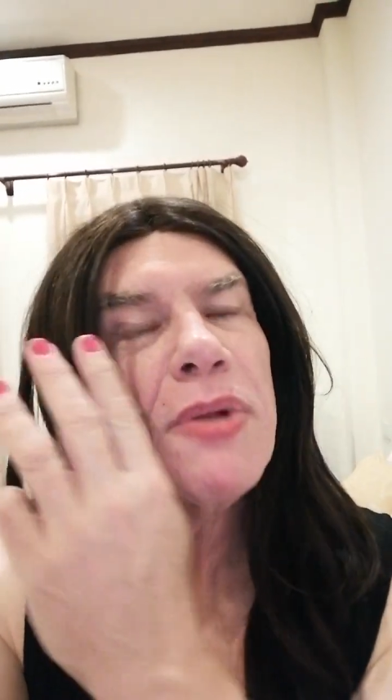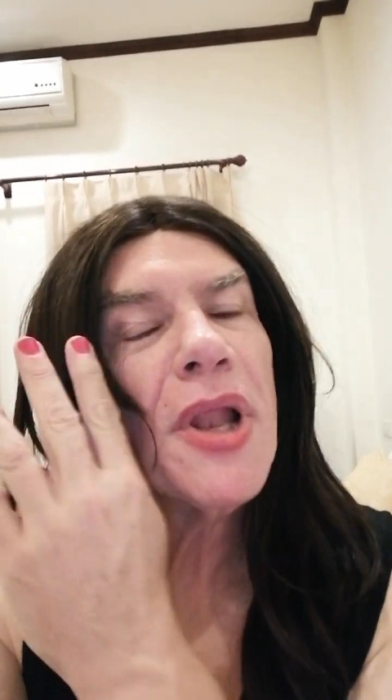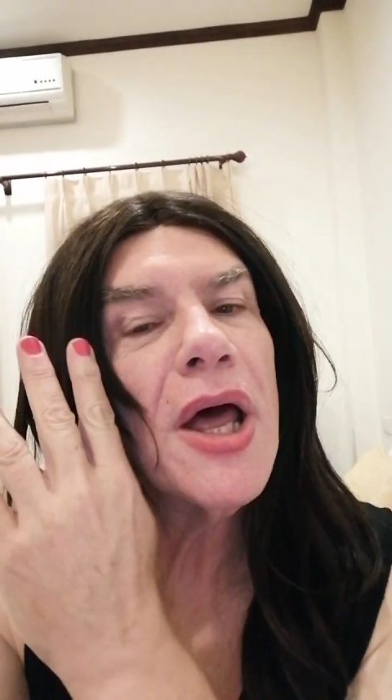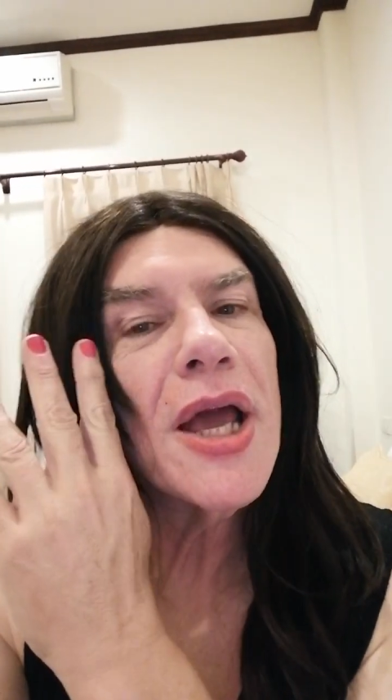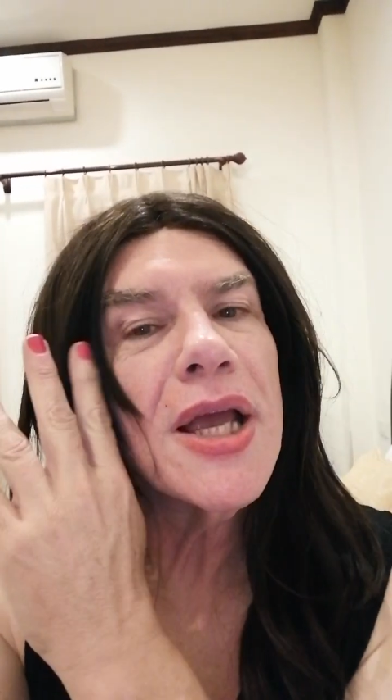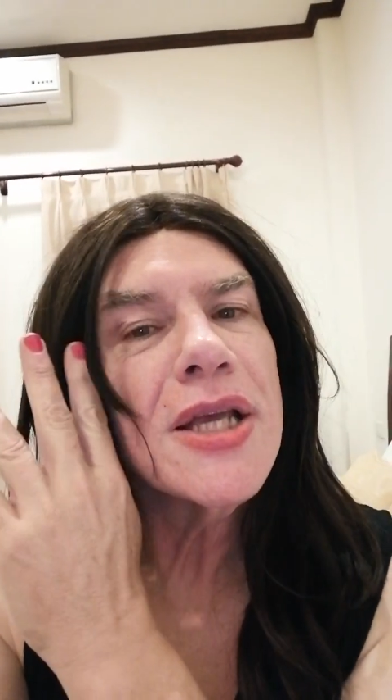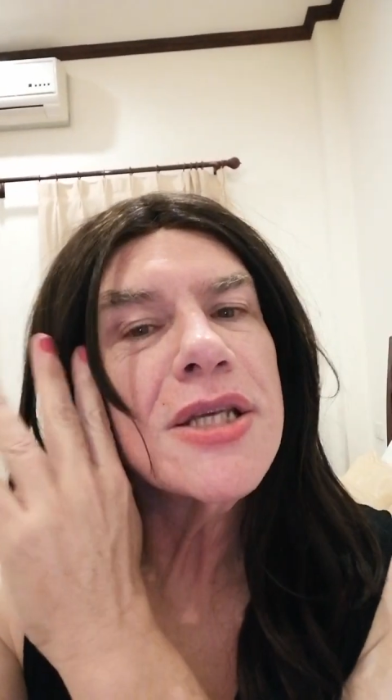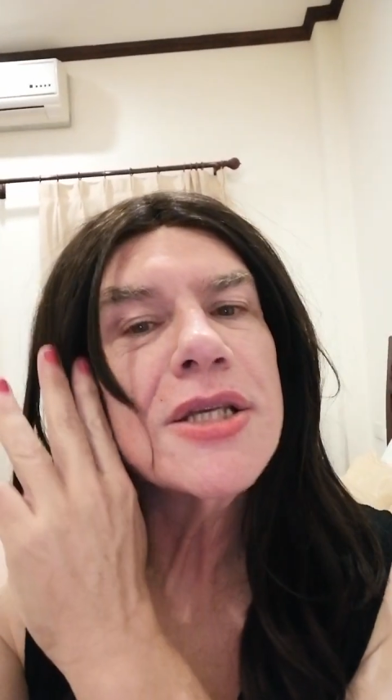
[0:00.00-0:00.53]

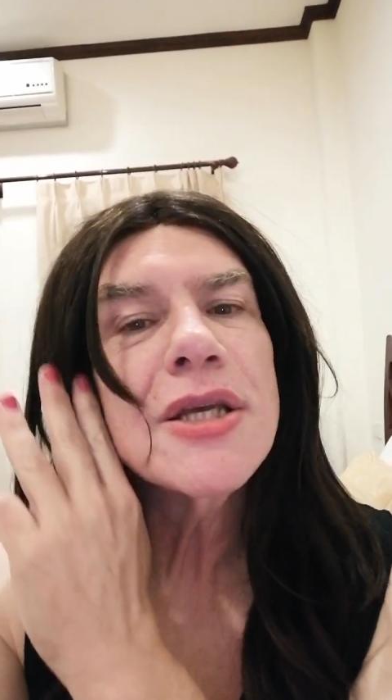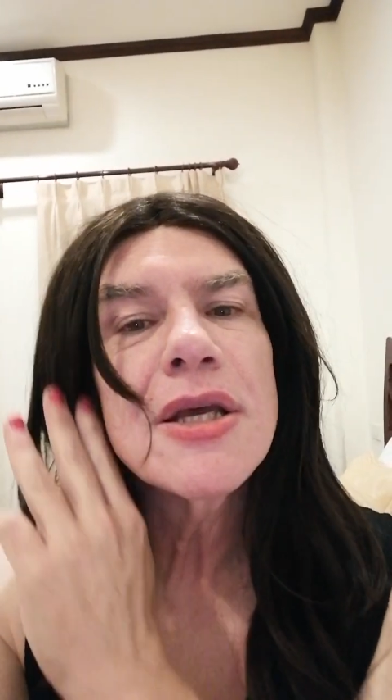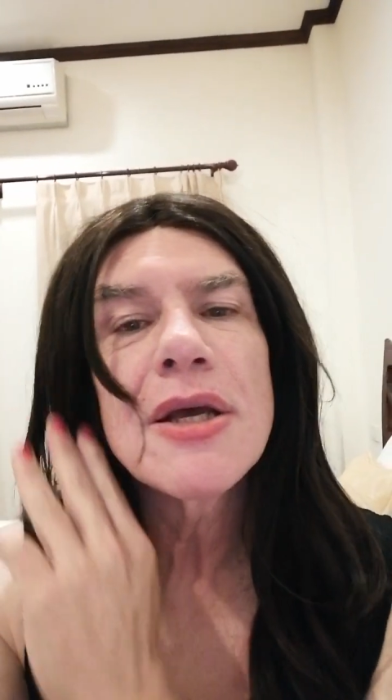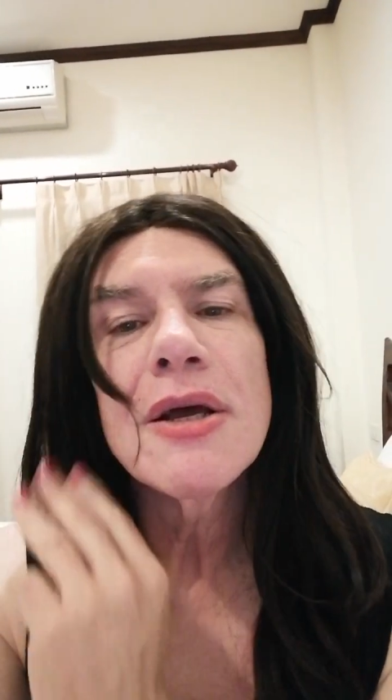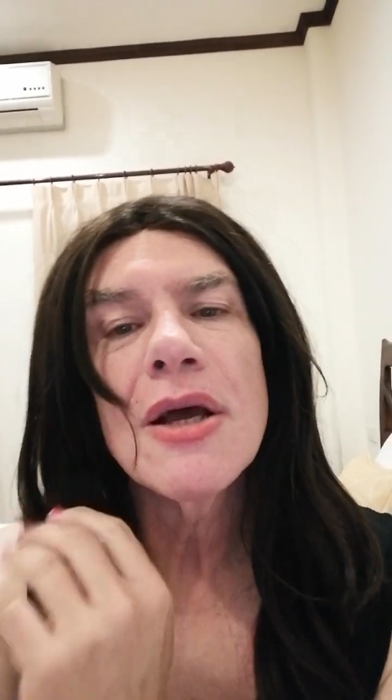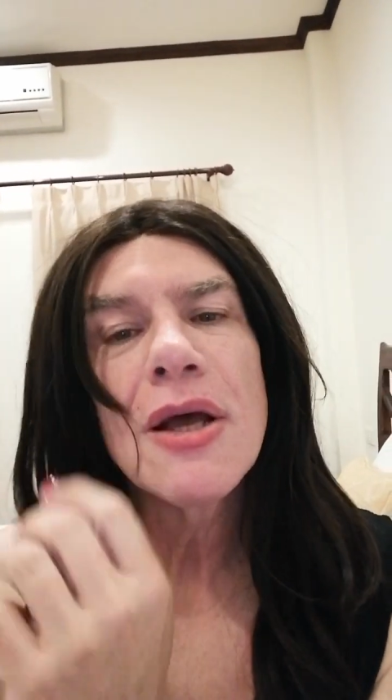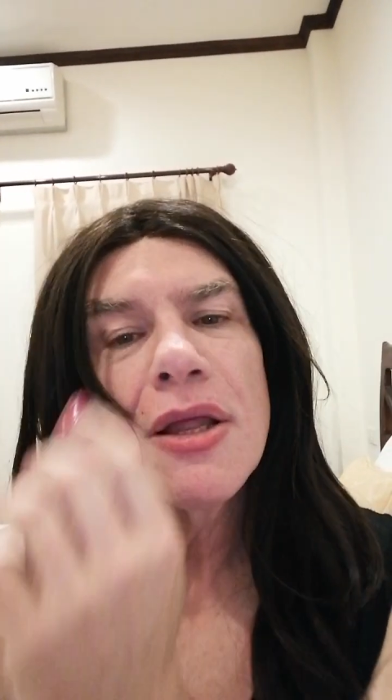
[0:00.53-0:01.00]
place,